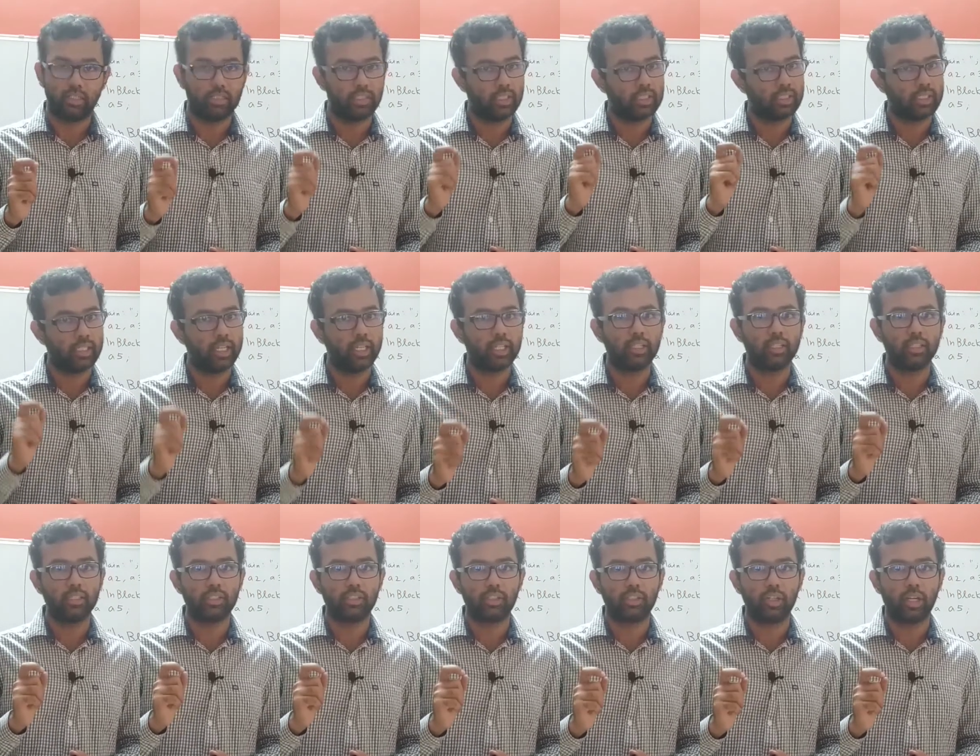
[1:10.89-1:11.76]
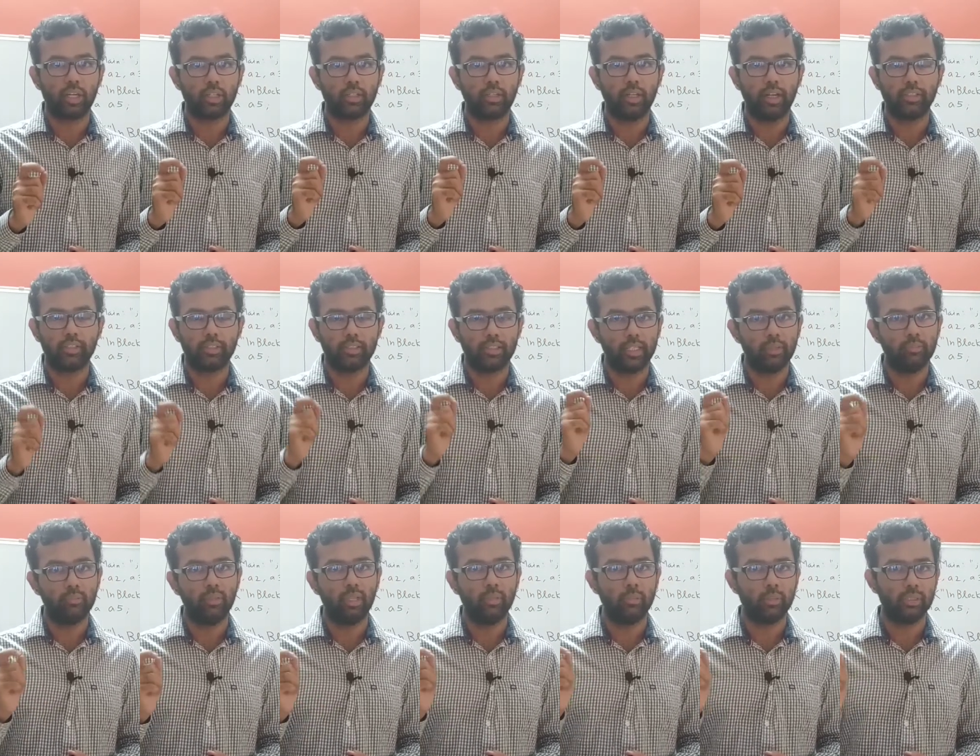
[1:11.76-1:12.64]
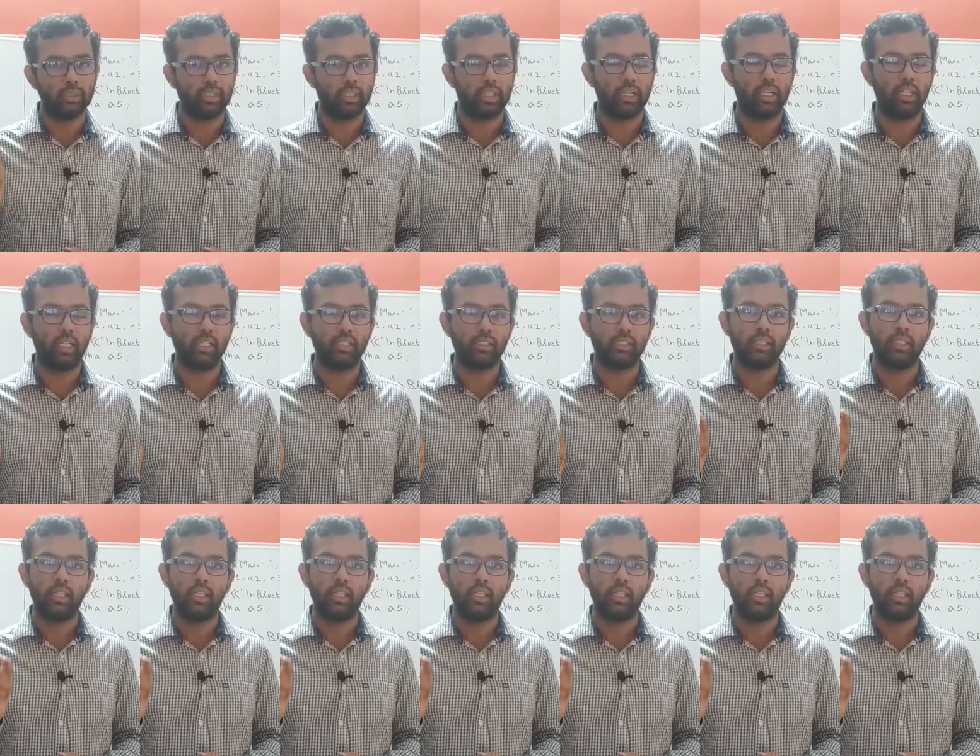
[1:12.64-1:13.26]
Just like a constructor has the same name as the class,